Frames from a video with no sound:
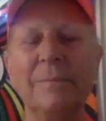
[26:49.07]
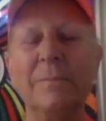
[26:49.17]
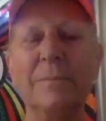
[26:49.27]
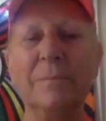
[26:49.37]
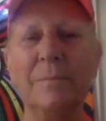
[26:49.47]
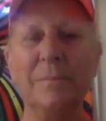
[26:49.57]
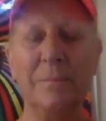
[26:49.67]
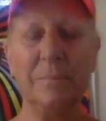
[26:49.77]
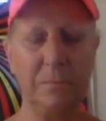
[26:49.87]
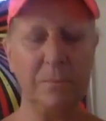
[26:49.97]

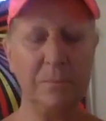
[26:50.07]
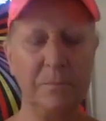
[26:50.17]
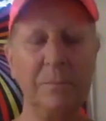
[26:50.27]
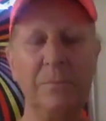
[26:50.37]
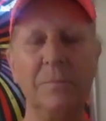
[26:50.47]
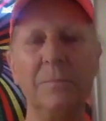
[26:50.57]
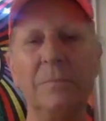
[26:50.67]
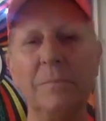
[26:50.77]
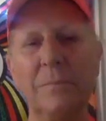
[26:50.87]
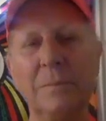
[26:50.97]

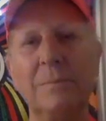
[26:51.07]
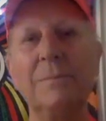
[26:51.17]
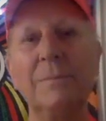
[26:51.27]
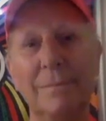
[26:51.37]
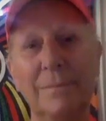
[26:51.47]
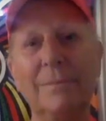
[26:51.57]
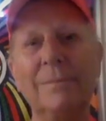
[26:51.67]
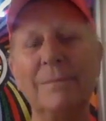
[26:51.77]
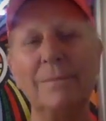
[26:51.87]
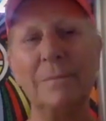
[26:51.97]

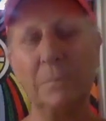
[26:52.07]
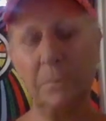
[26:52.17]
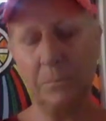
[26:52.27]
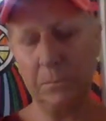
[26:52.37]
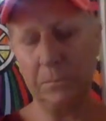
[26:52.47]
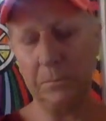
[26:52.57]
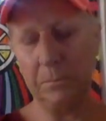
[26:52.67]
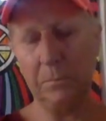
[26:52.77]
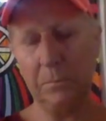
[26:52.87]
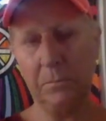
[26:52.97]

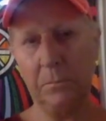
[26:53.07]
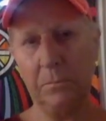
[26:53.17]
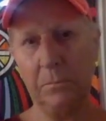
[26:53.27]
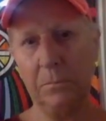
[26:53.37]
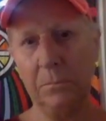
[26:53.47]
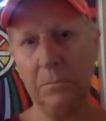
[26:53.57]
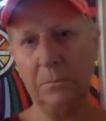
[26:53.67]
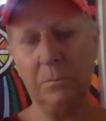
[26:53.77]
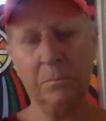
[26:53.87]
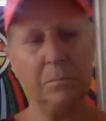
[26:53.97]

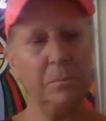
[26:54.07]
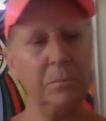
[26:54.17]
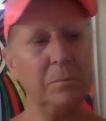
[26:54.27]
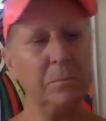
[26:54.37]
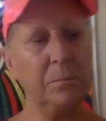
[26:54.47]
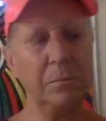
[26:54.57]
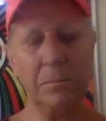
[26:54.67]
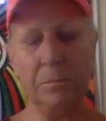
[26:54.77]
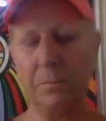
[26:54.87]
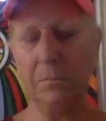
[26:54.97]

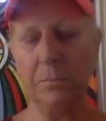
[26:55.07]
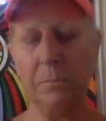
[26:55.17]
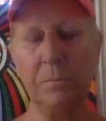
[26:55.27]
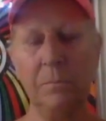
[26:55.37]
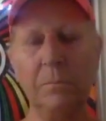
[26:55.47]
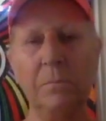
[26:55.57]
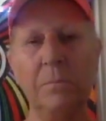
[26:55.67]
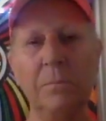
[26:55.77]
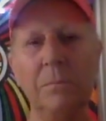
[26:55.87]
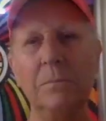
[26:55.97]

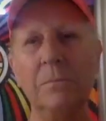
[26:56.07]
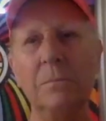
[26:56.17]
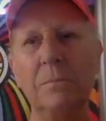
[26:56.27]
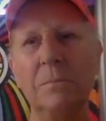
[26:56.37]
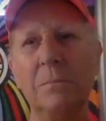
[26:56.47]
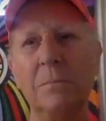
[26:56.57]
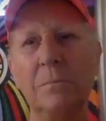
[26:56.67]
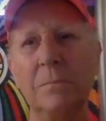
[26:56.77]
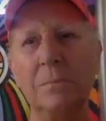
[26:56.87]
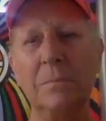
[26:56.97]
(not speaking)